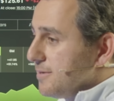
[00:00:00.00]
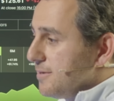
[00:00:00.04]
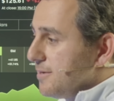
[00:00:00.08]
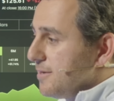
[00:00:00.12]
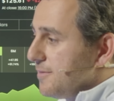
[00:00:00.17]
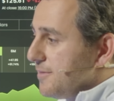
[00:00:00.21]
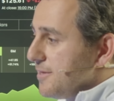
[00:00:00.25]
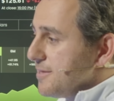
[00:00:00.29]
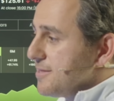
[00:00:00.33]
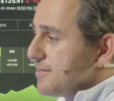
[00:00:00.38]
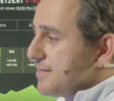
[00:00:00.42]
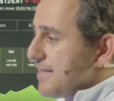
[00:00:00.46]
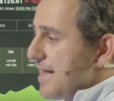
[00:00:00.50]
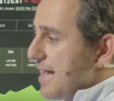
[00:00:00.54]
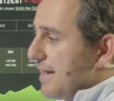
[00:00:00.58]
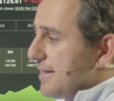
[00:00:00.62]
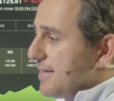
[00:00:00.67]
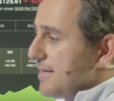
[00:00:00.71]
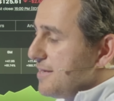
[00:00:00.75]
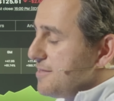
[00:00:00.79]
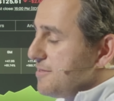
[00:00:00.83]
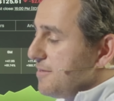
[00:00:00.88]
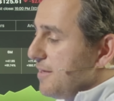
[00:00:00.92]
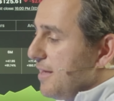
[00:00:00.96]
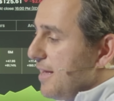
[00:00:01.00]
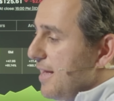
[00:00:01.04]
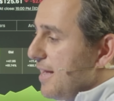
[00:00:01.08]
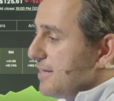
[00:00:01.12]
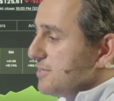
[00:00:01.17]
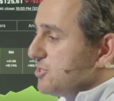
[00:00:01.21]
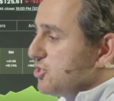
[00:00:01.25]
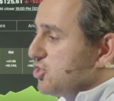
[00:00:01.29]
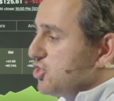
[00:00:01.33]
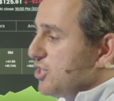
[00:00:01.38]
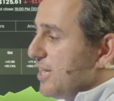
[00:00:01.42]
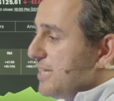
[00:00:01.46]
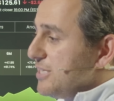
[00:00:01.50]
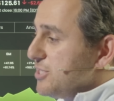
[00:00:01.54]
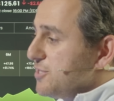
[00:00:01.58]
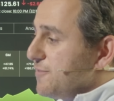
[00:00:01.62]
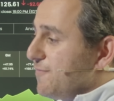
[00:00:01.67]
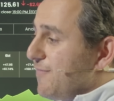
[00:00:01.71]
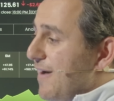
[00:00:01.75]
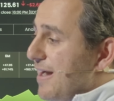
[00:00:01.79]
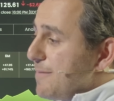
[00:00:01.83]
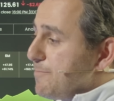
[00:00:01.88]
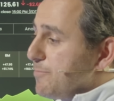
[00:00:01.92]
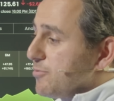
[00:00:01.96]
the stock has changed
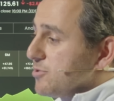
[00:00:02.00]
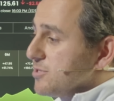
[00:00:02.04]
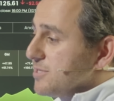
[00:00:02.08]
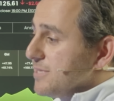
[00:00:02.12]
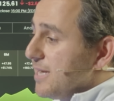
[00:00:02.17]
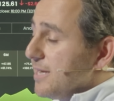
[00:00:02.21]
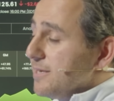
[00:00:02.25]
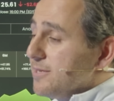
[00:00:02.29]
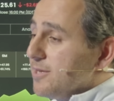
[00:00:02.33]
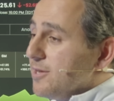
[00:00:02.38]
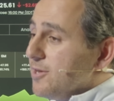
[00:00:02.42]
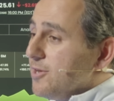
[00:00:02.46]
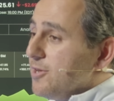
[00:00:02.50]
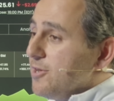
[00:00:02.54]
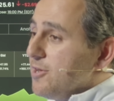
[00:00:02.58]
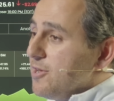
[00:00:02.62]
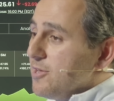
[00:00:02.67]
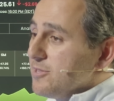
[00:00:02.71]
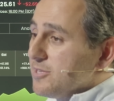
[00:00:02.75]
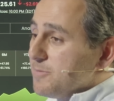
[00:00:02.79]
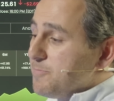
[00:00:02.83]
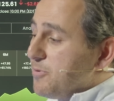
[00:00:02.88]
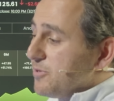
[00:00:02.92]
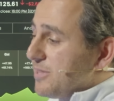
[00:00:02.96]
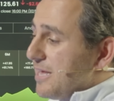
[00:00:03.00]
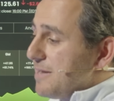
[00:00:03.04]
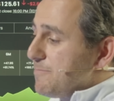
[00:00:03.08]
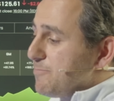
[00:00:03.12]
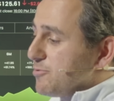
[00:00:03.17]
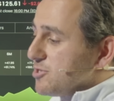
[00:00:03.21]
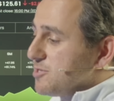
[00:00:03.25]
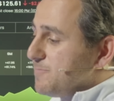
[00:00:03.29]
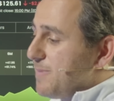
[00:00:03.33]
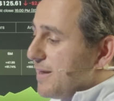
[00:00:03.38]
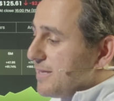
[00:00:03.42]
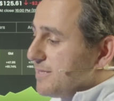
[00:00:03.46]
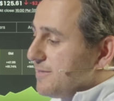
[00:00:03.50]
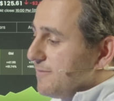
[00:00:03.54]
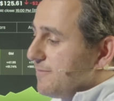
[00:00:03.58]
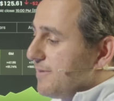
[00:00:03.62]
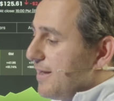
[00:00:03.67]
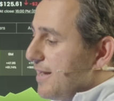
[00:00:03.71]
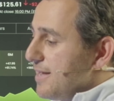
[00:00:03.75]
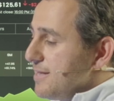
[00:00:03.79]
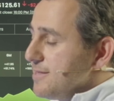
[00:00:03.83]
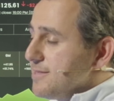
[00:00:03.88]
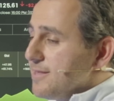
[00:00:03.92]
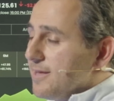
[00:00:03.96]
5%. To put that in perspective,
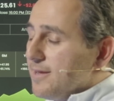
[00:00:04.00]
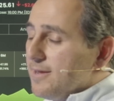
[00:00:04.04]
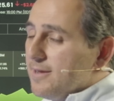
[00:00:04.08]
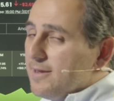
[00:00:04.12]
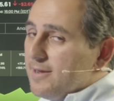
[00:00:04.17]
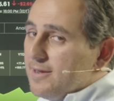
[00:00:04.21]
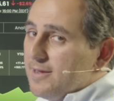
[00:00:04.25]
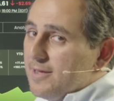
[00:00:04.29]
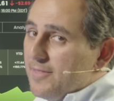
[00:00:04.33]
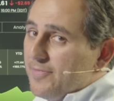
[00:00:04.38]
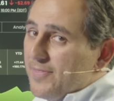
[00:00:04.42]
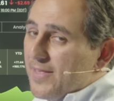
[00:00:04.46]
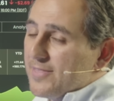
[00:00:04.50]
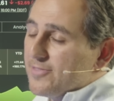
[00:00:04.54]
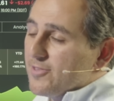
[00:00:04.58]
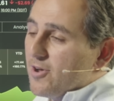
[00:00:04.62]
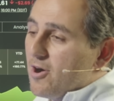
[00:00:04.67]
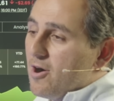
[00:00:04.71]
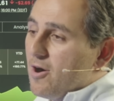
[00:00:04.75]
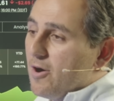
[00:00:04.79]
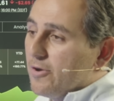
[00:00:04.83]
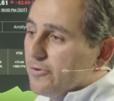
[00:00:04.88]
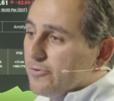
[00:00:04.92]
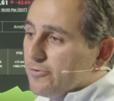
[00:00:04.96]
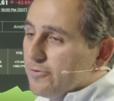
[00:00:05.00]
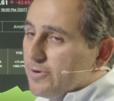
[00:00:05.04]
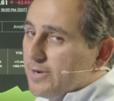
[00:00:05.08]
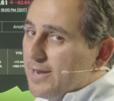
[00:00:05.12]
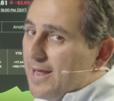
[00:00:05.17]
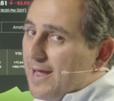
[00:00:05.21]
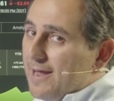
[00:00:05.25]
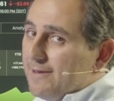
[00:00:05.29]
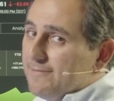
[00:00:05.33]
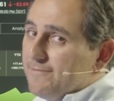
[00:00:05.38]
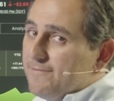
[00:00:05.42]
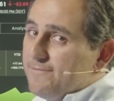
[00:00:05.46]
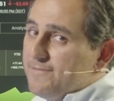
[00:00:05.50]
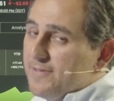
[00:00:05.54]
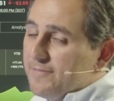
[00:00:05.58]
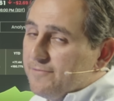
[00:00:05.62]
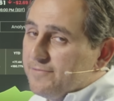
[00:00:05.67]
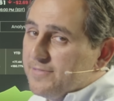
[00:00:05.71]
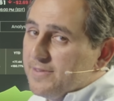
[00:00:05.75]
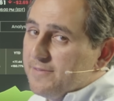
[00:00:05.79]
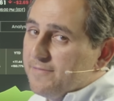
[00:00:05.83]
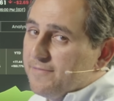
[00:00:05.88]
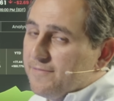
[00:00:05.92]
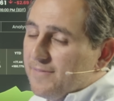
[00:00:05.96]
guys, that's
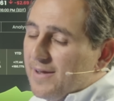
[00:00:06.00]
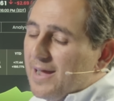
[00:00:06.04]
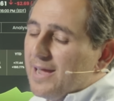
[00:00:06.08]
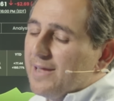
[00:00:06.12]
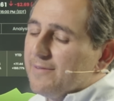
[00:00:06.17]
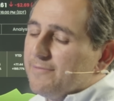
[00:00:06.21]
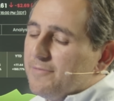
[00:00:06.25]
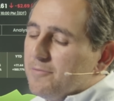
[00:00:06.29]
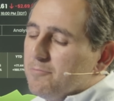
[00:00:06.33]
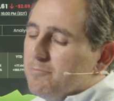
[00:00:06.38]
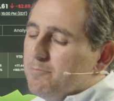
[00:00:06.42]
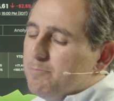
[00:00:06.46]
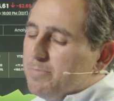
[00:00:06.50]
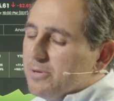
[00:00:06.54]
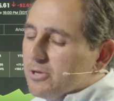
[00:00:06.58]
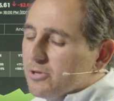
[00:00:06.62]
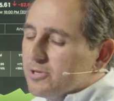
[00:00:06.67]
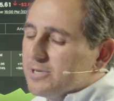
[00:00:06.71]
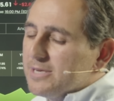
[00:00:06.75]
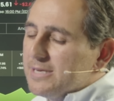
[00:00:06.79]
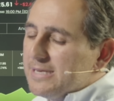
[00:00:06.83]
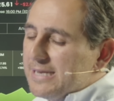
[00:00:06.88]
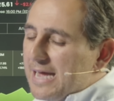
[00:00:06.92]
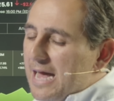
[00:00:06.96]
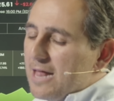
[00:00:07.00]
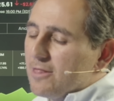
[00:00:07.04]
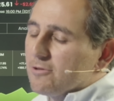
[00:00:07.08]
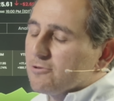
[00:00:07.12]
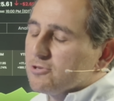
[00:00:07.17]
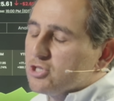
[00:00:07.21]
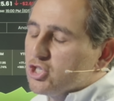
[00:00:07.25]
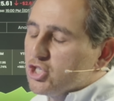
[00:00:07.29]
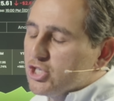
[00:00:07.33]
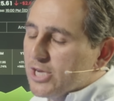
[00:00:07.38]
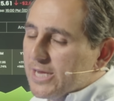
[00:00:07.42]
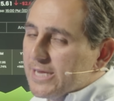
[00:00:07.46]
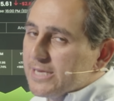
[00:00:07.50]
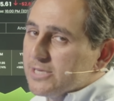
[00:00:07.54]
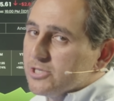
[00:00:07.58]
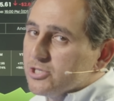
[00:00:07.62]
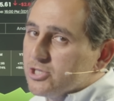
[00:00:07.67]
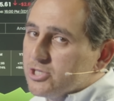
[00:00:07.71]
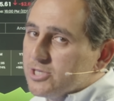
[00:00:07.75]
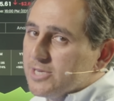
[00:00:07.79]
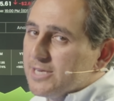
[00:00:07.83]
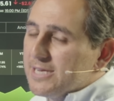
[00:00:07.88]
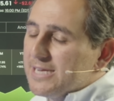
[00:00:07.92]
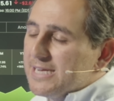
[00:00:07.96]
$155 billion
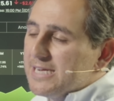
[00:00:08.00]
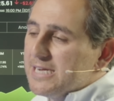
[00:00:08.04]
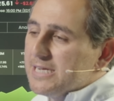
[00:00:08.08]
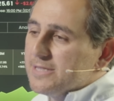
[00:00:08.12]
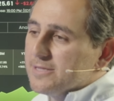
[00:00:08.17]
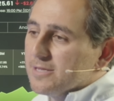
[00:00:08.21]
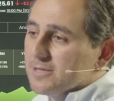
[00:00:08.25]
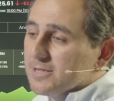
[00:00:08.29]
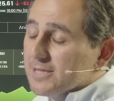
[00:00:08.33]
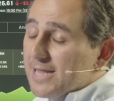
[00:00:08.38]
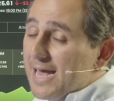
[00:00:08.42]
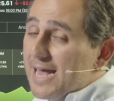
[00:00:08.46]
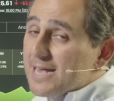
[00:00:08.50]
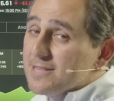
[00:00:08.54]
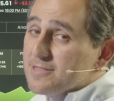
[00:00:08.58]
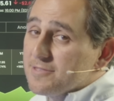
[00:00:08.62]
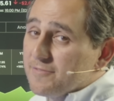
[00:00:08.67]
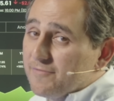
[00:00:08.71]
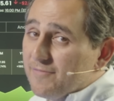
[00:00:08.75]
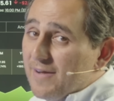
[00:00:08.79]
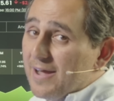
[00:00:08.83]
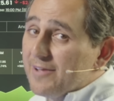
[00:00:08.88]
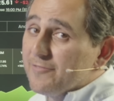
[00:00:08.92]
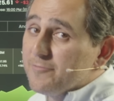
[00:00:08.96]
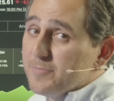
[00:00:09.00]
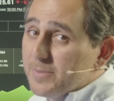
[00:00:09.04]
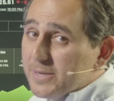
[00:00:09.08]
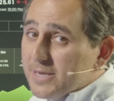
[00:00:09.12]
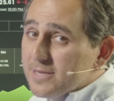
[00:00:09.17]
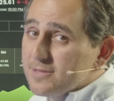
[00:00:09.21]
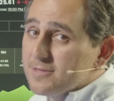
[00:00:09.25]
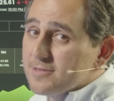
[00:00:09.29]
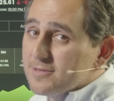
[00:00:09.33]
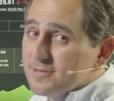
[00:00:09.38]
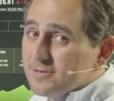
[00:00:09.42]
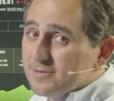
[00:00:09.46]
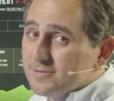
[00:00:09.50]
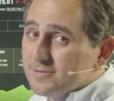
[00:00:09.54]
change in the last 5 minutes.